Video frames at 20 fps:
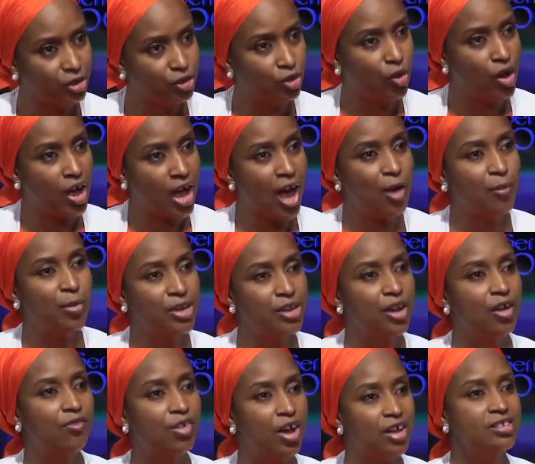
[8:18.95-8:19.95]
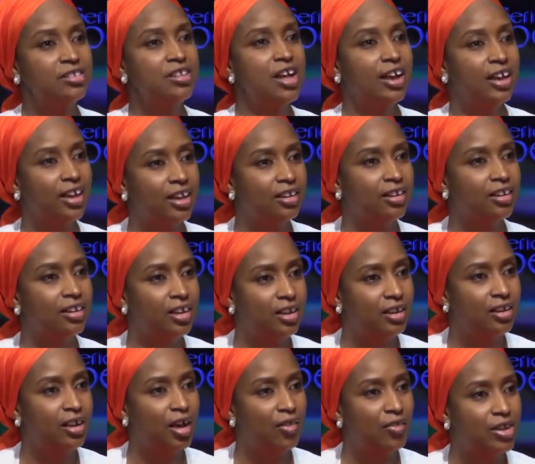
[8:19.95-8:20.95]
So how many of us are
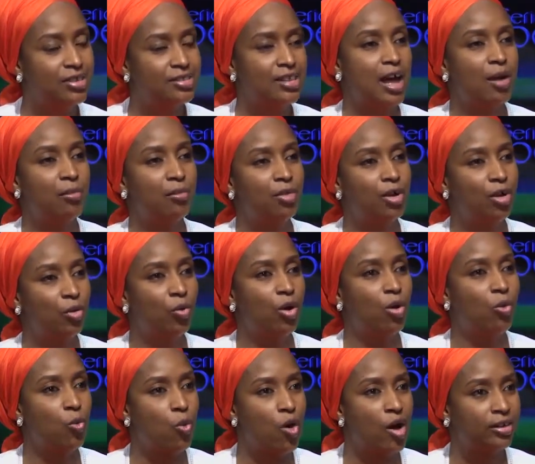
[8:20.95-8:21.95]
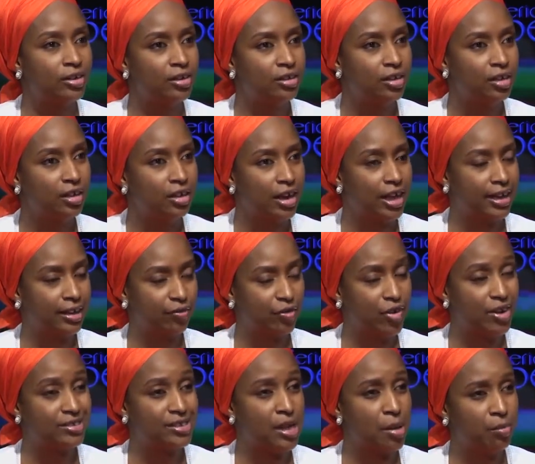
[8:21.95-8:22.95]
in governance? Like,
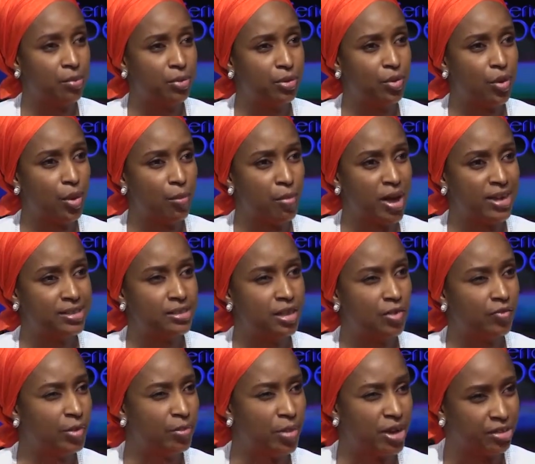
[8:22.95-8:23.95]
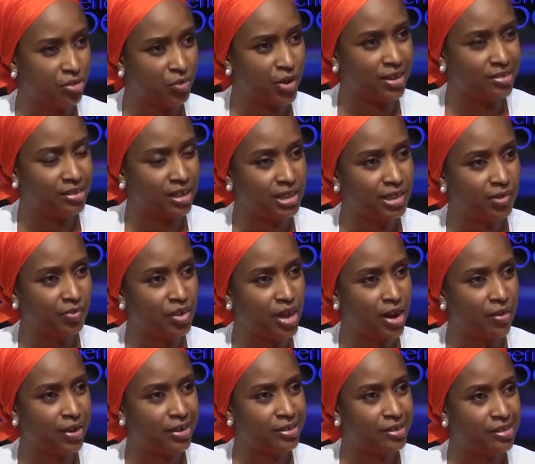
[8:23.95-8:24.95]
for example, myself and my three executive
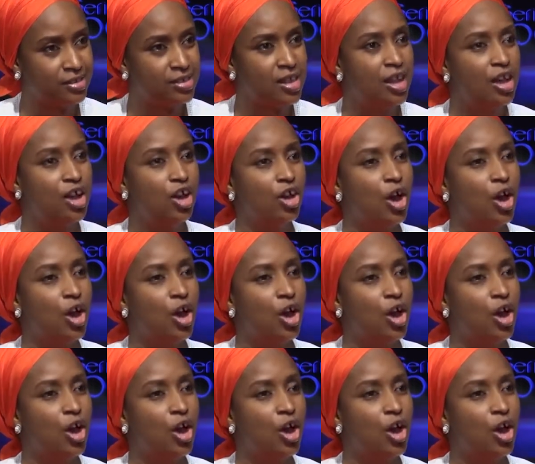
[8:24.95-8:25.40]
directors,